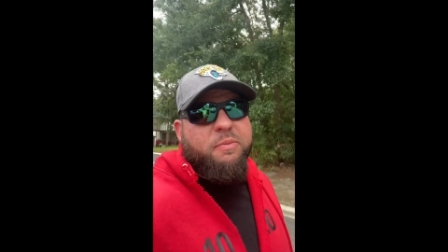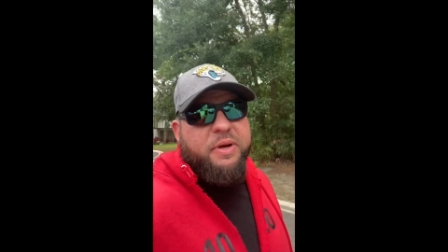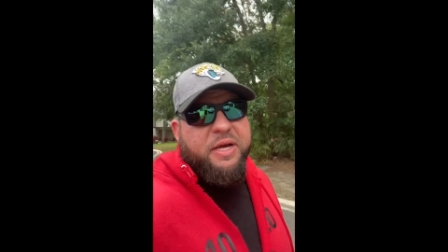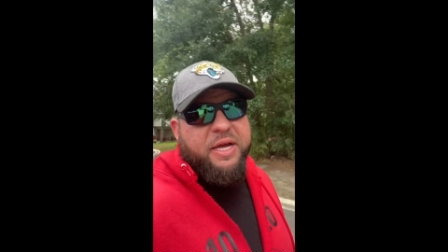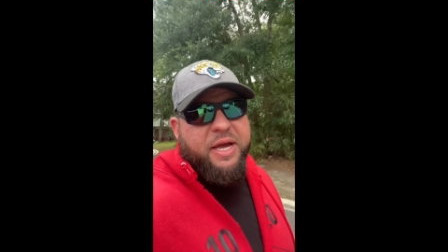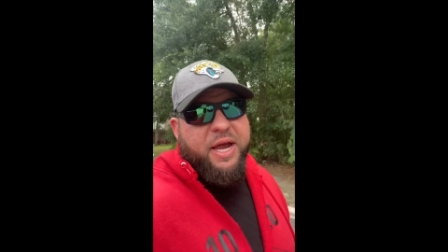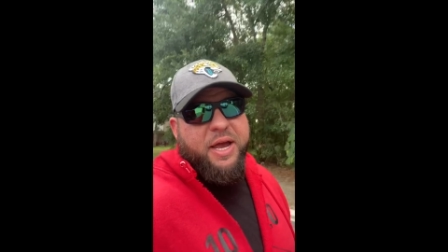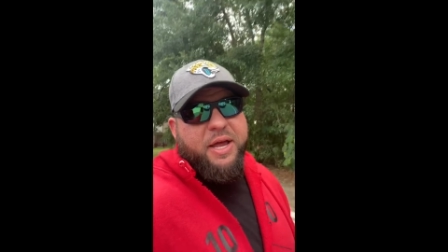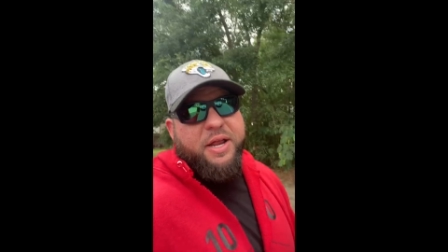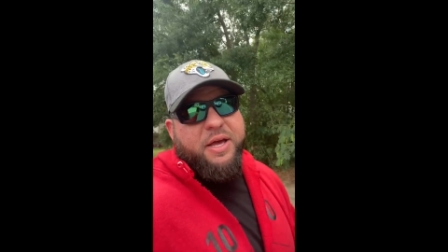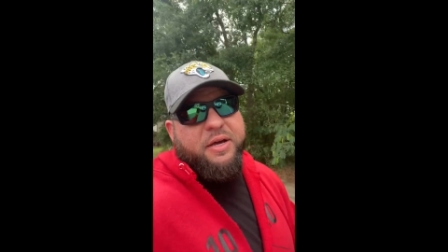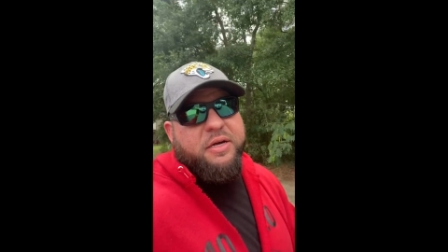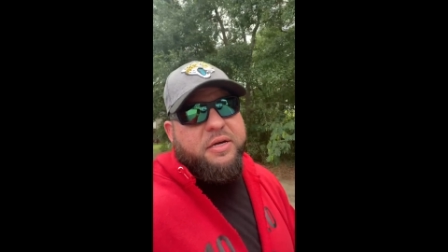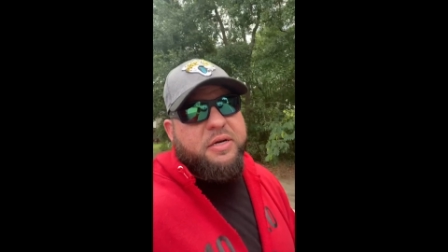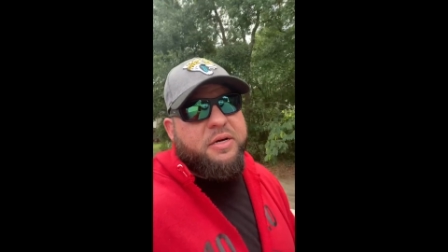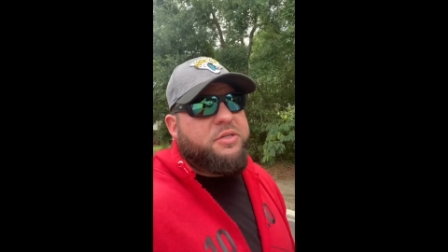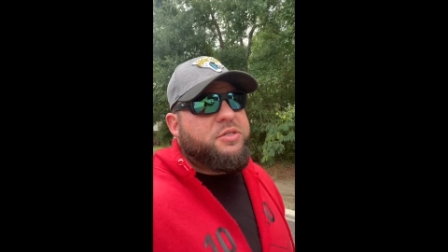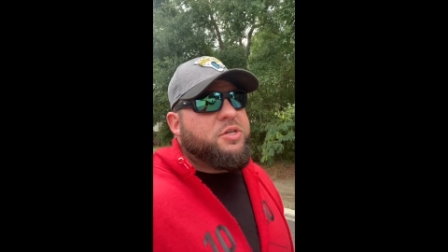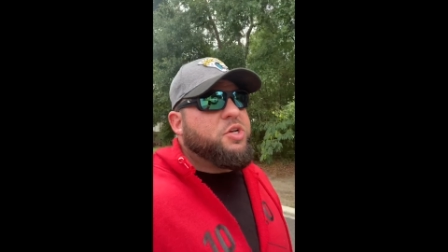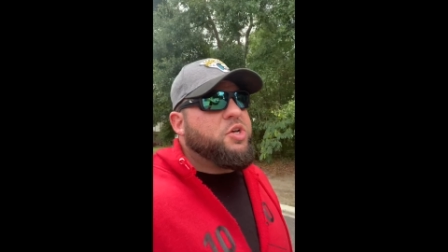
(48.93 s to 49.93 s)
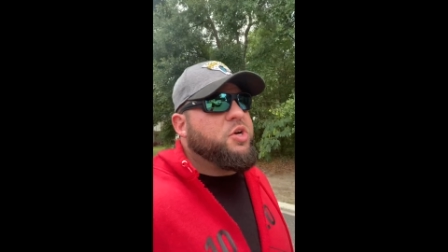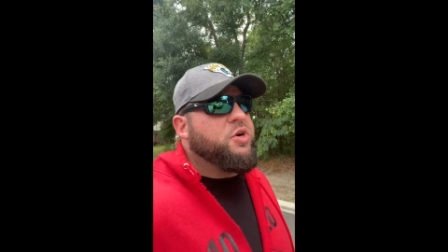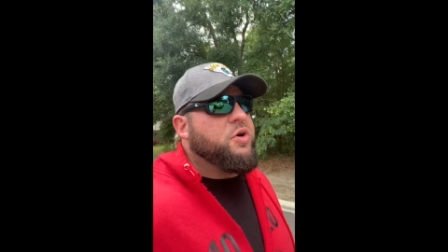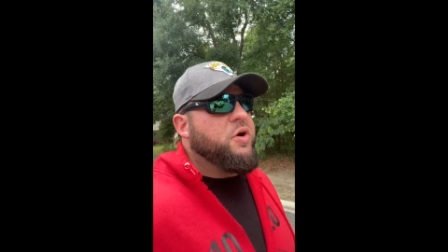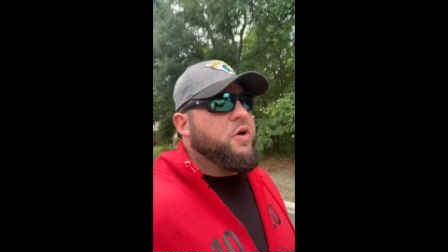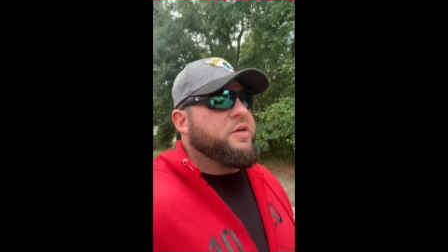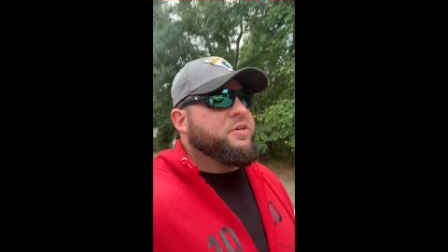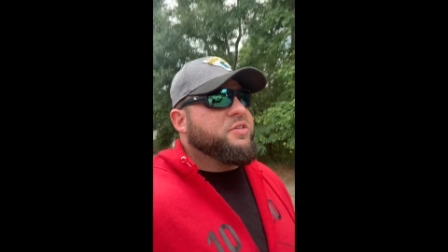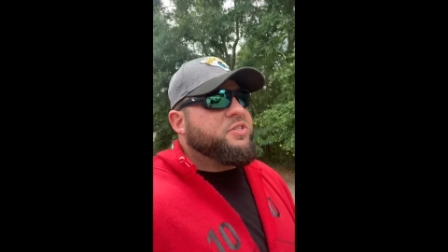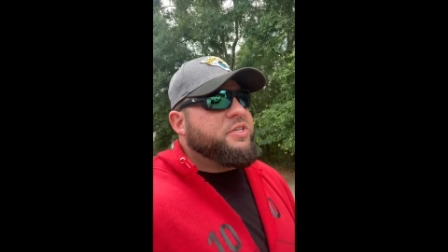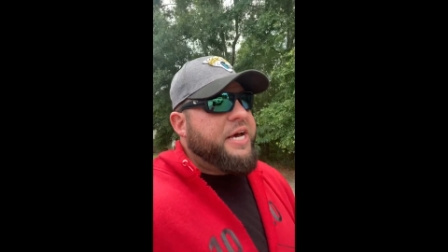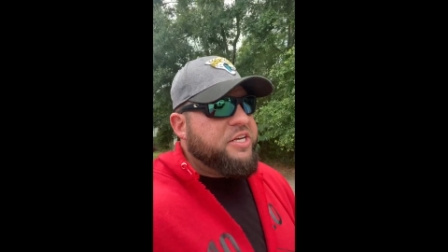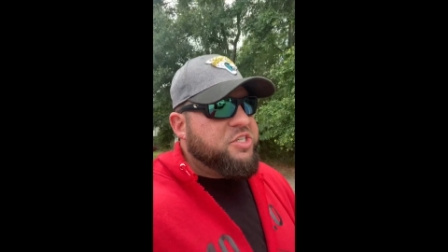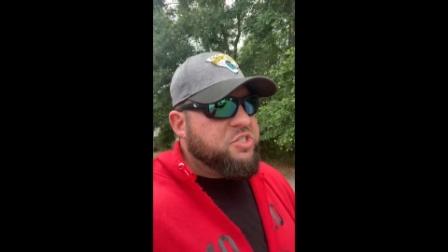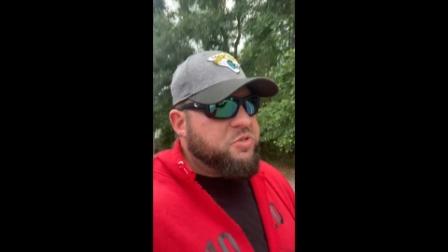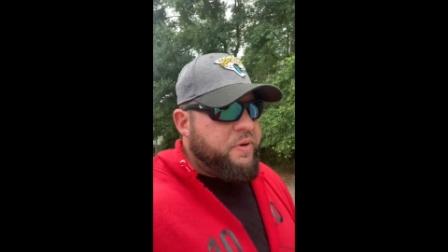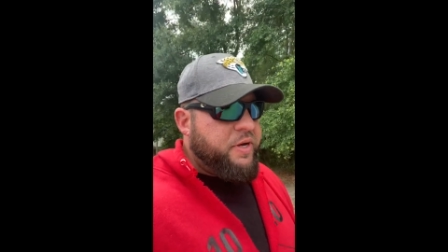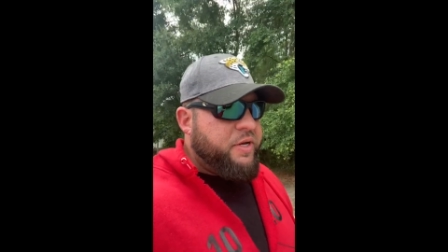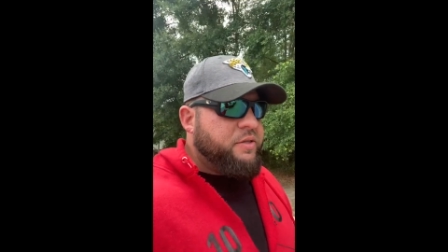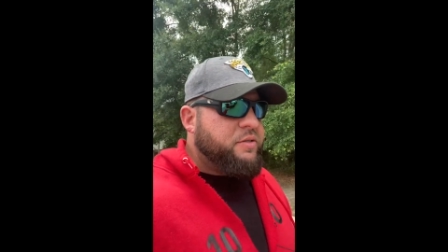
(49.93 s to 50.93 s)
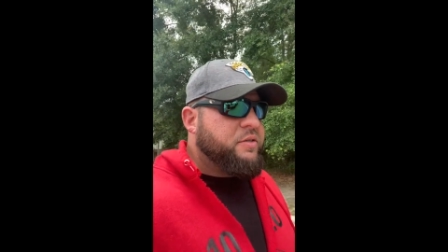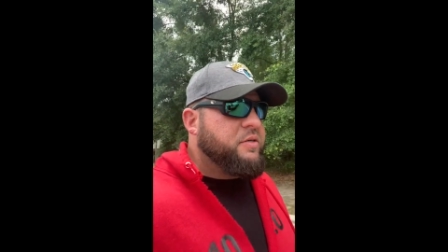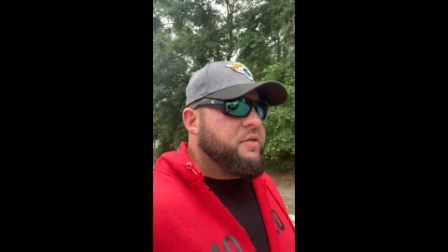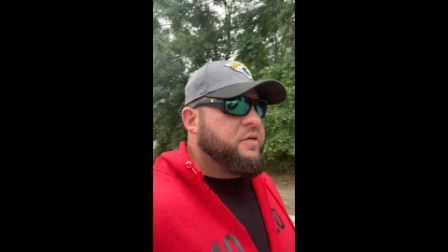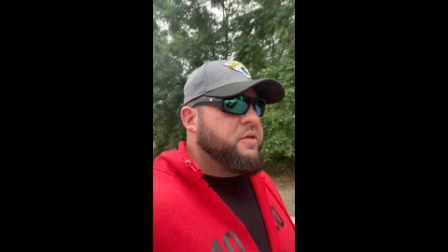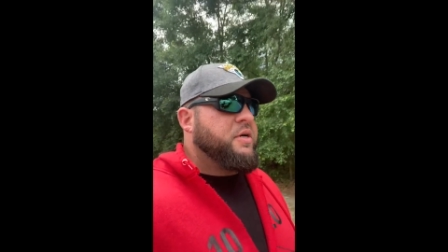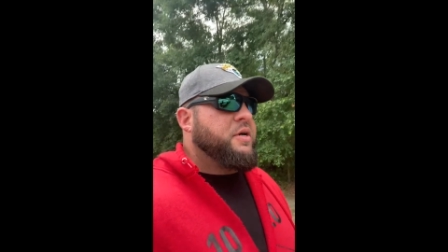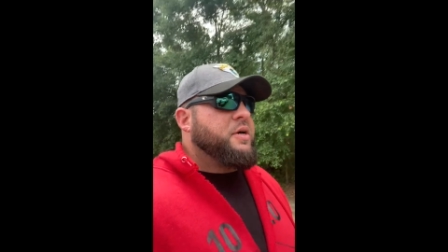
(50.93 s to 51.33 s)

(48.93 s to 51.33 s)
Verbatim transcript: mechanic to do your own assessment.